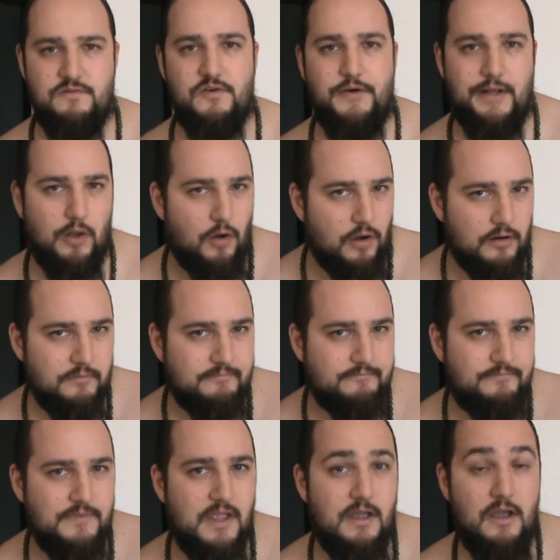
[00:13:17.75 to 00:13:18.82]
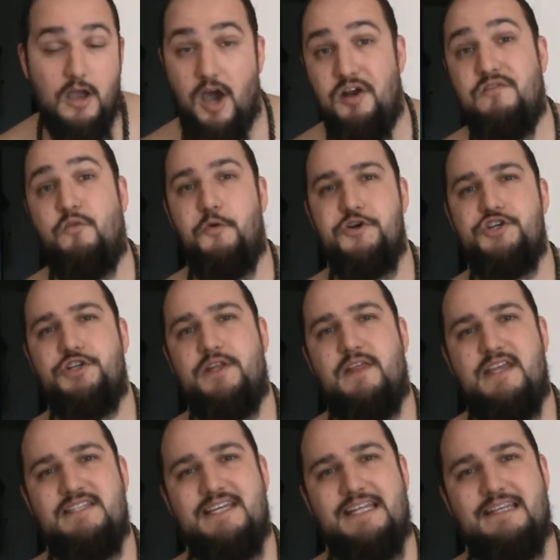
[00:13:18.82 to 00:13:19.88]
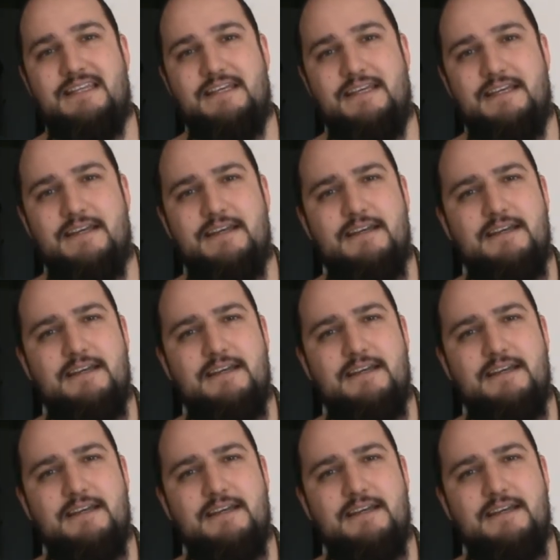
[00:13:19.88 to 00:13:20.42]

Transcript: very long. Unfortunately, they said the